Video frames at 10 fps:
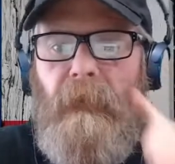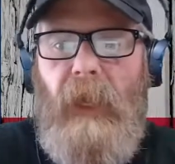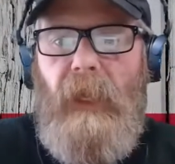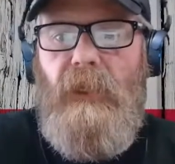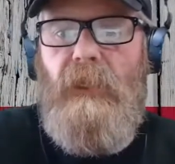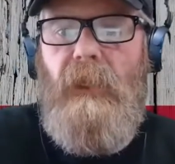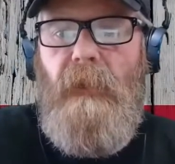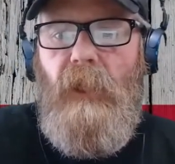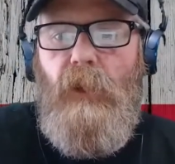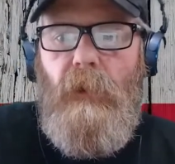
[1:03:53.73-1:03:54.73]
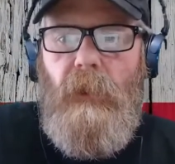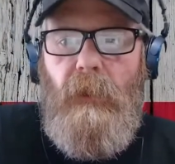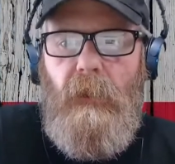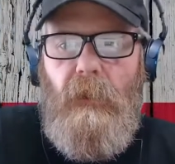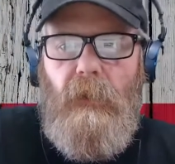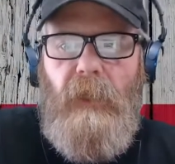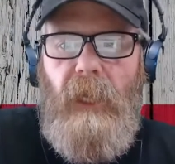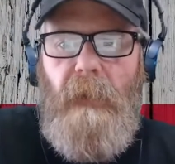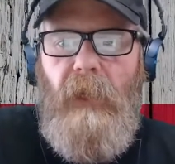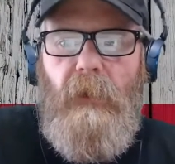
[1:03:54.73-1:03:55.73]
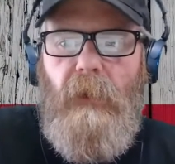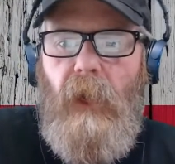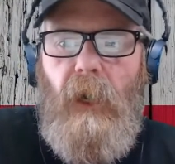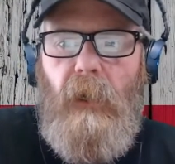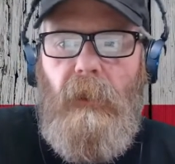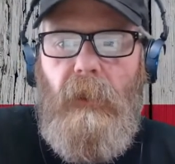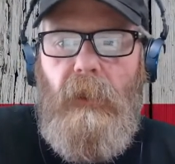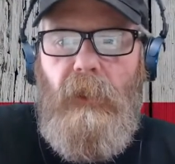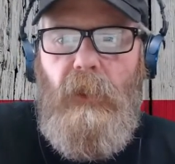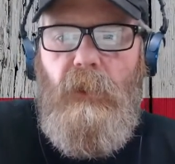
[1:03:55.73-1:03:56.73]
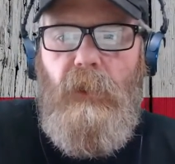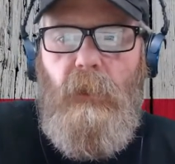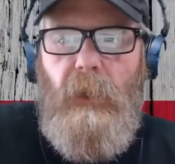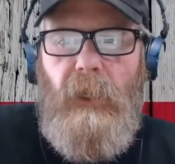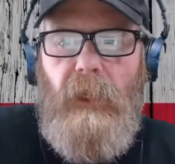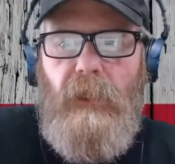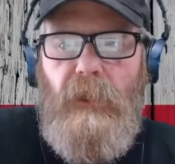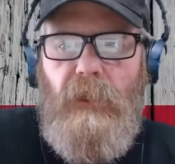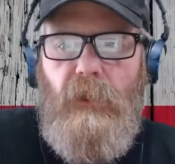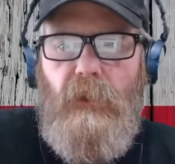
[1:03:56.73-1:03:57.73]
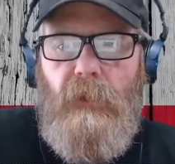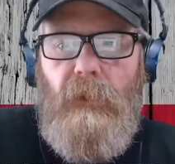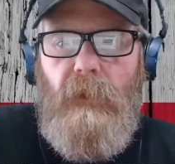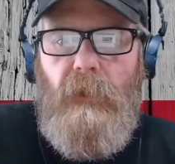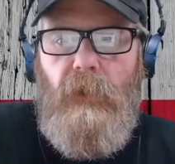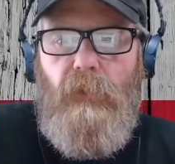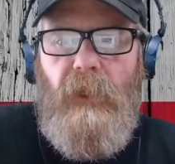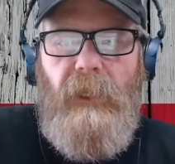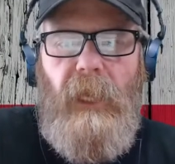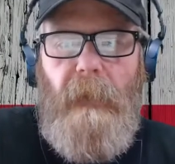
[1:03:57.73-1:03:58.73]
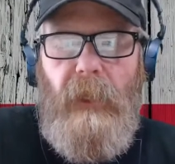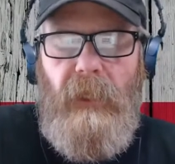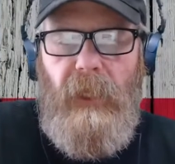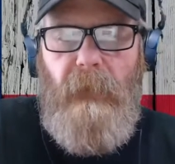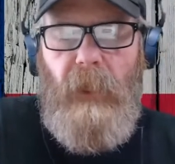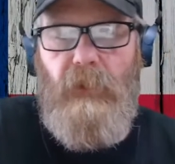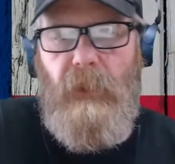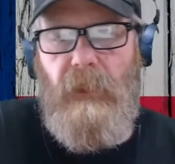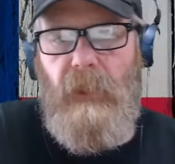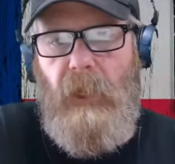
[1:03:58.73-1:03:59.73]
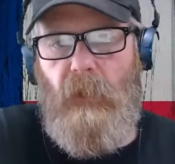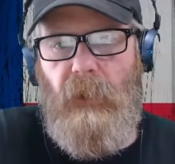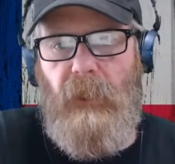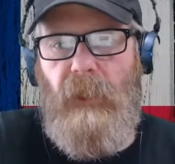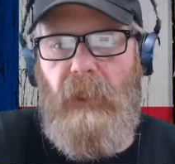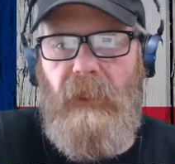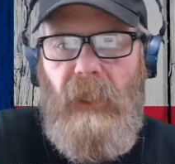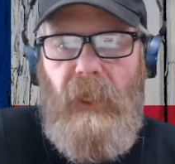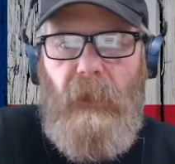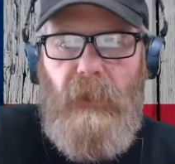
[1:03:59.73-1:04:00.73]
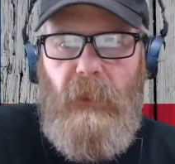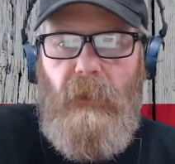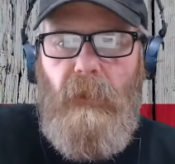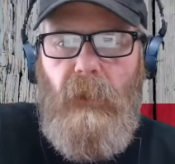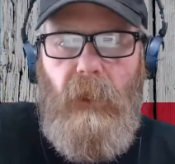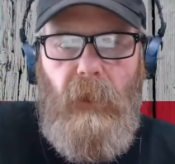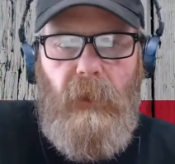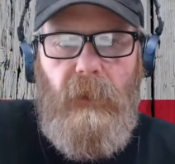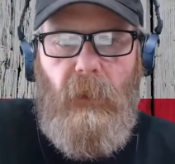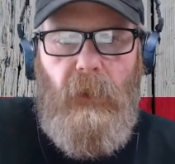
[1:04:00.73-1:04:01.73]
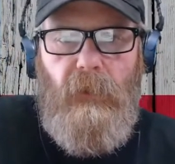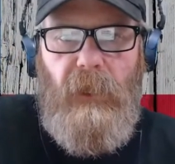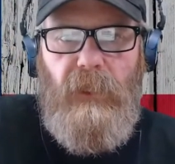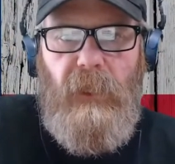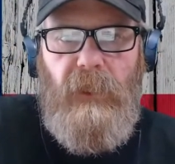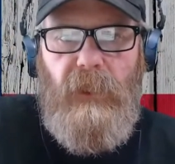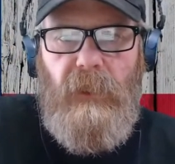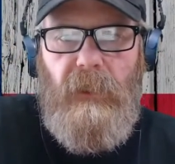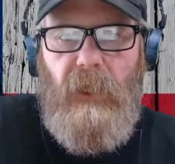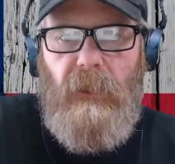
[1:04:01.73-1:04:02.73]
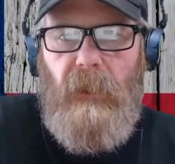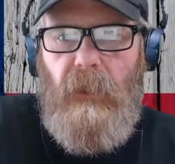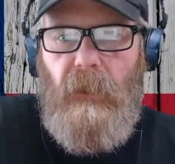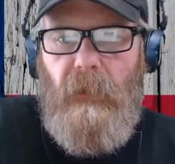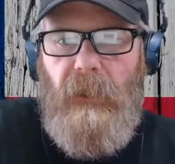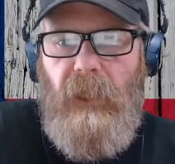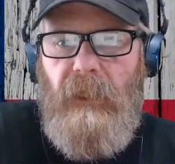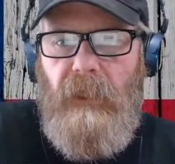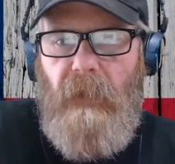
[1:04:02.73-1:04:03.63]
and just give me your name here on YouTube, and then just your real name and email address, and I will get that sent out to you. So congratulations, and thanks to